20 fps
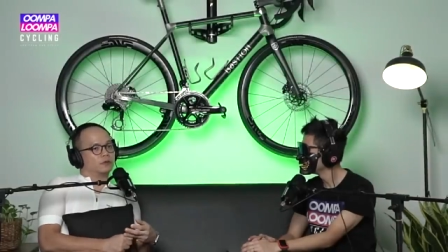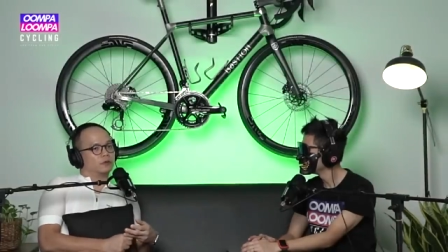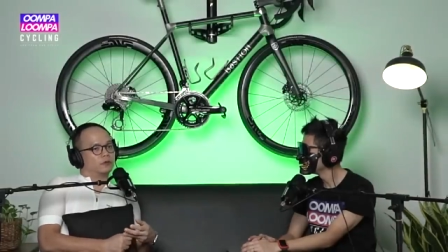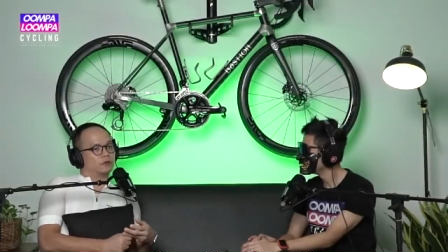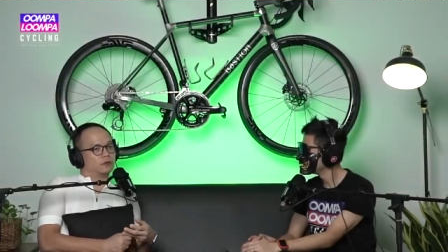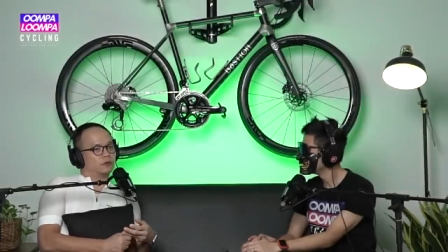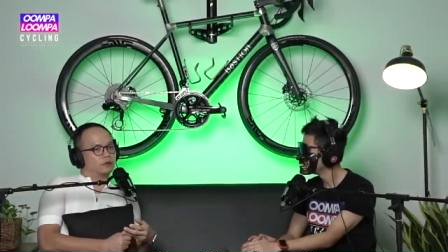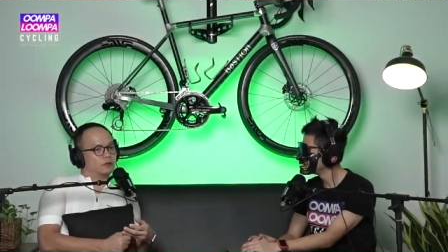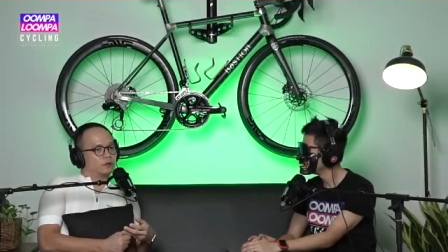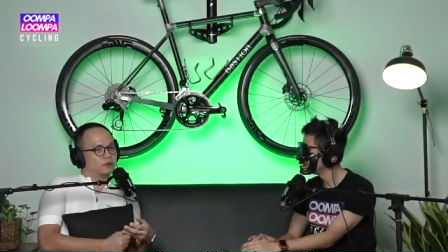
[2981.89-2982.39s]

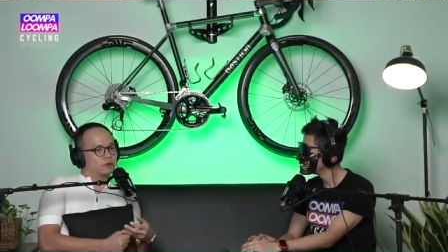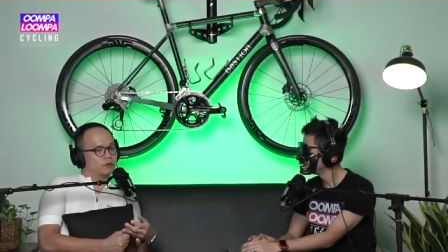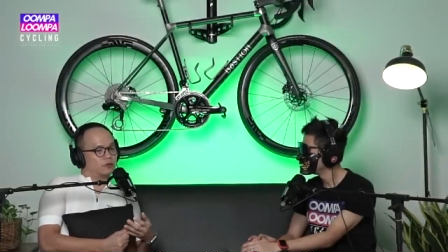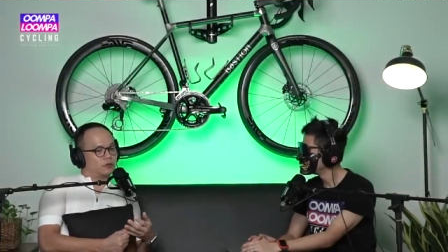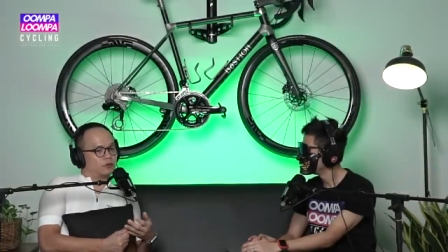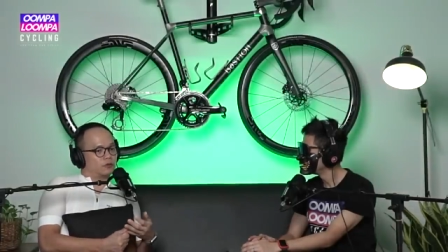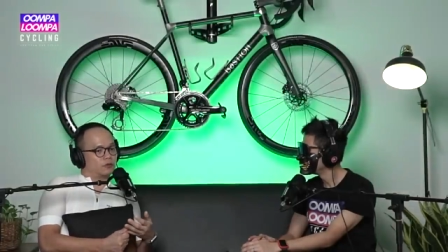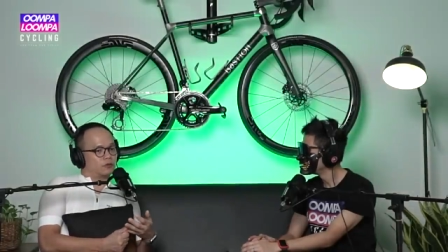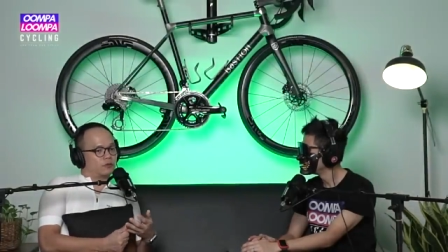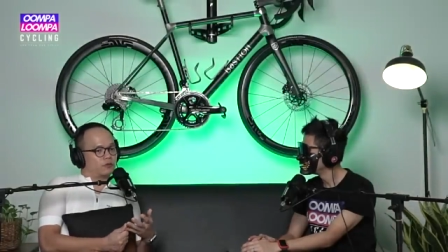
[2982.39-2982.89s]
do
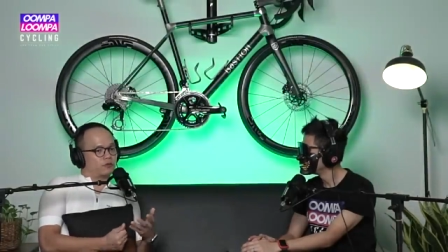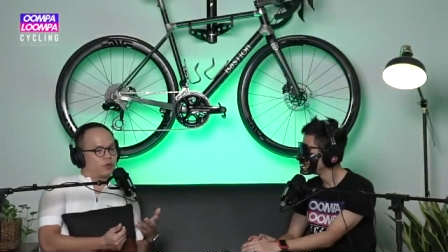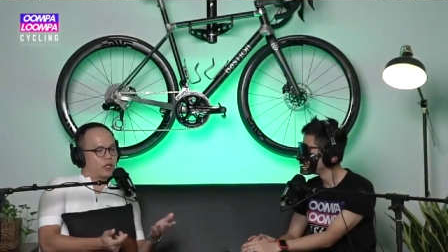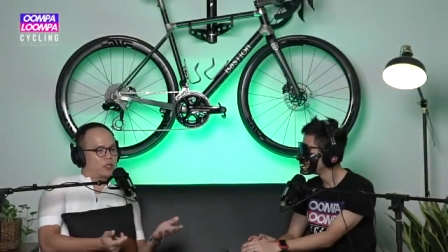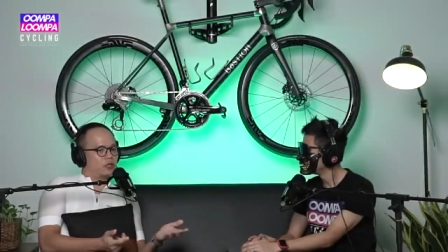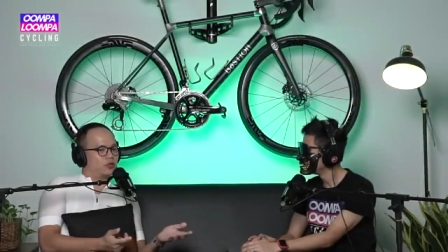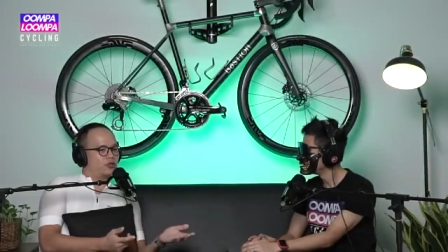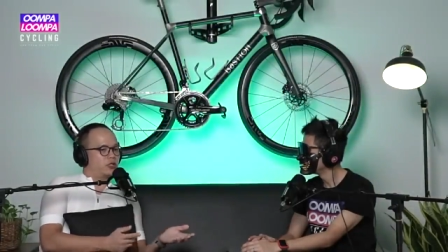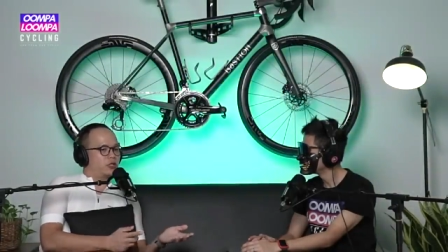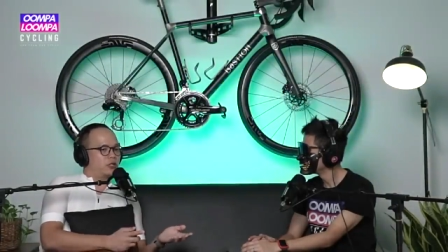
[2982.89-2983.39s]

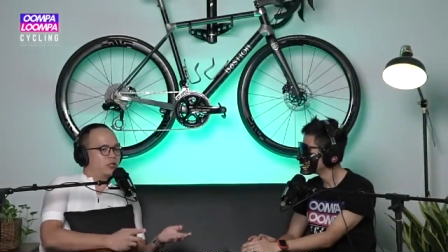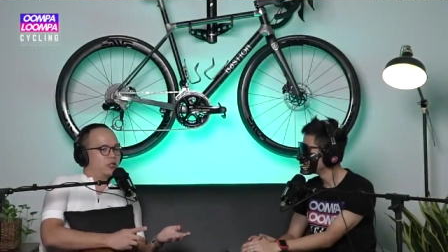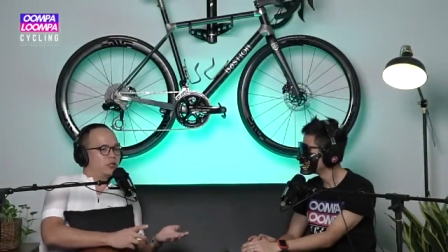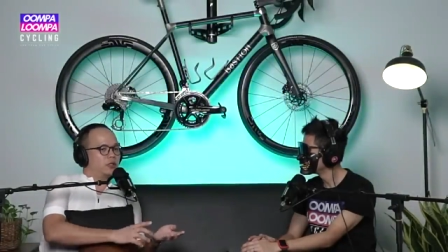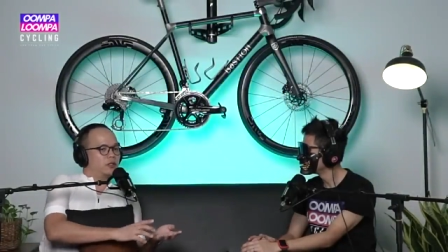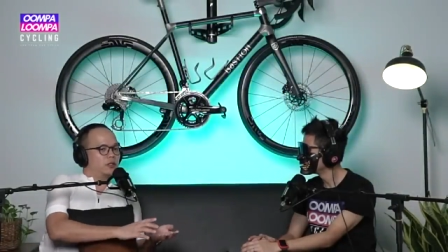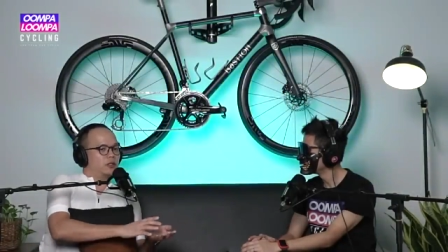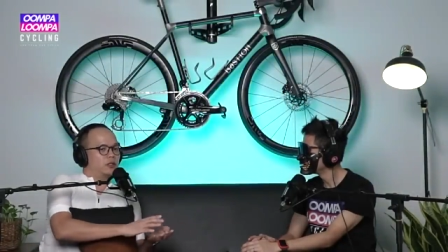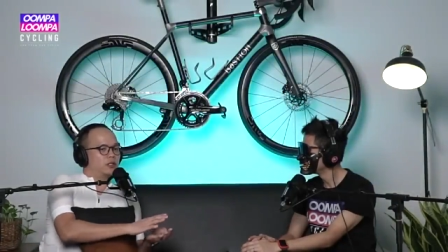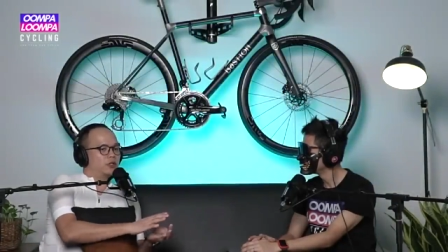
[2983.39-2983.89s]

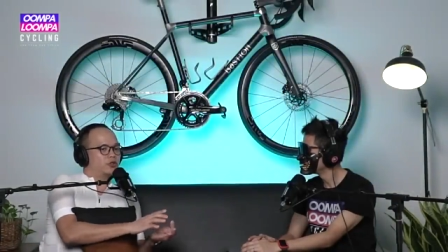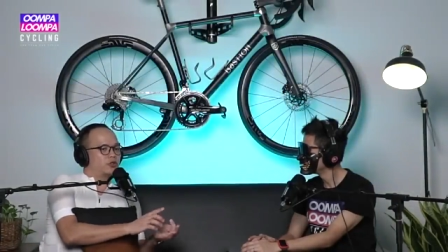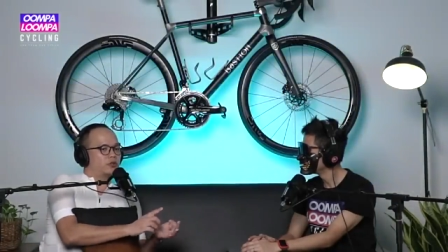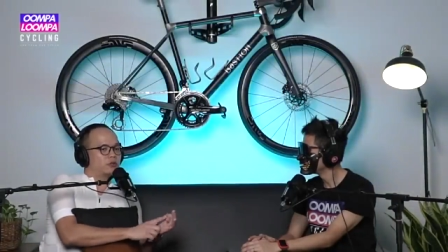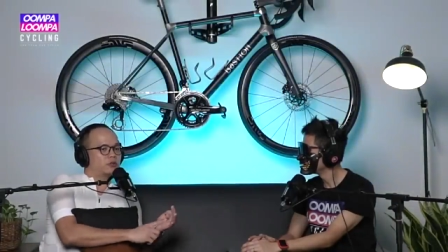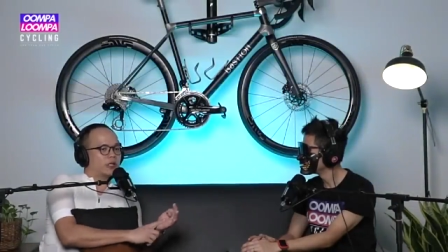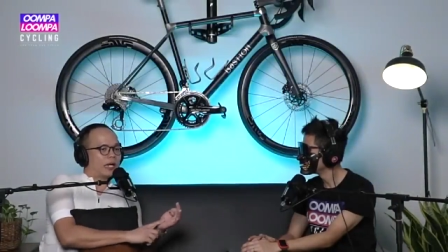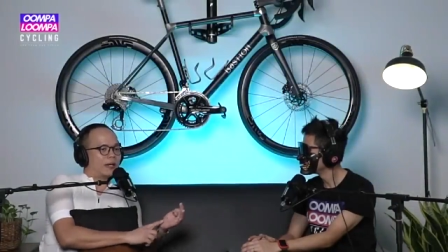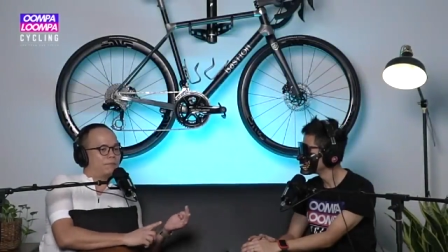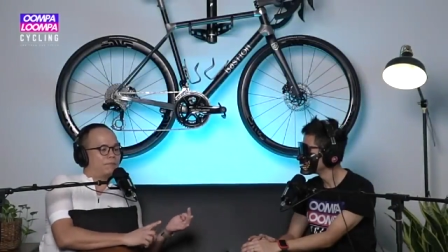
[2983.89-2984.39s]
strategy,
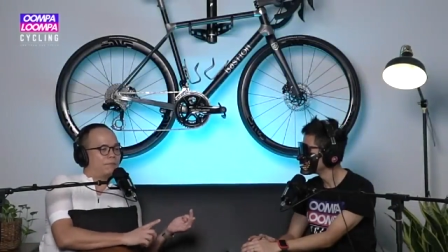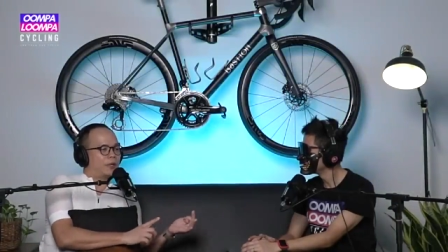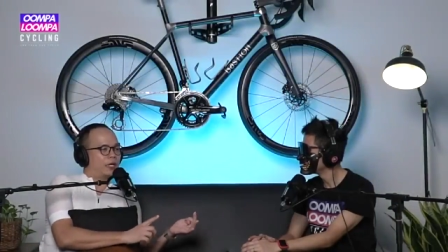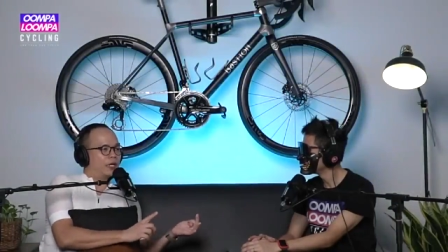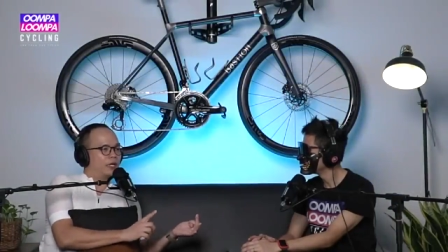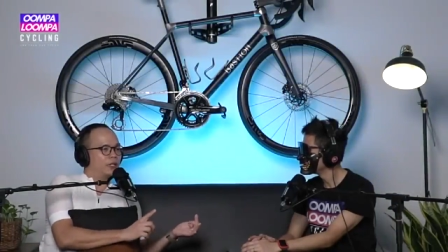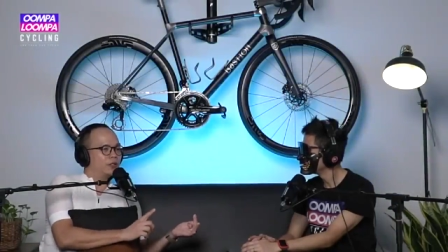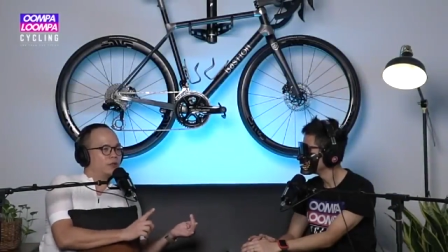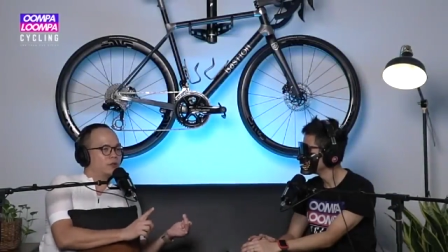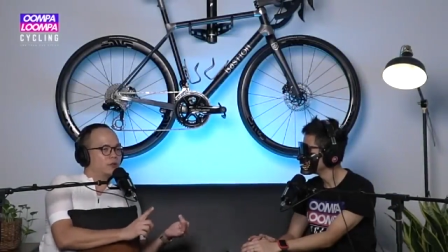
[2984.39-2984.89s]
digital
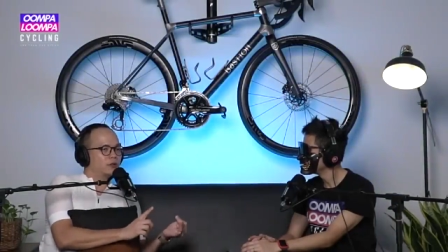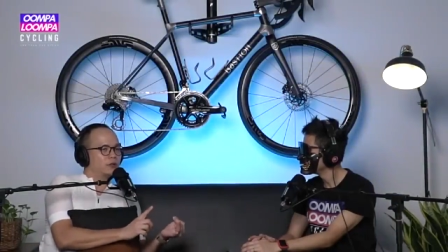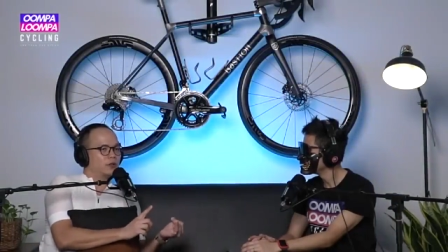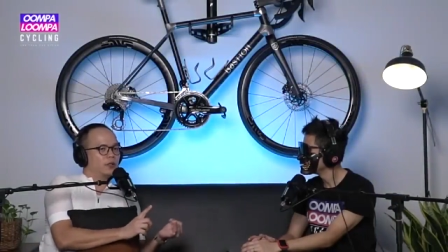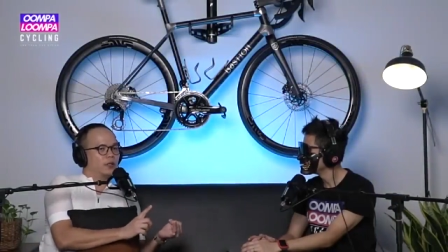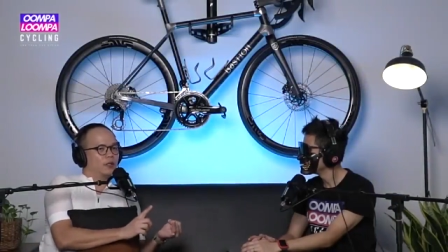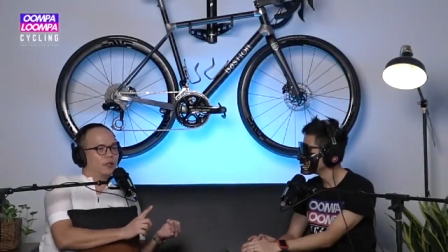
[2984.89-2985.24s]
campaigns,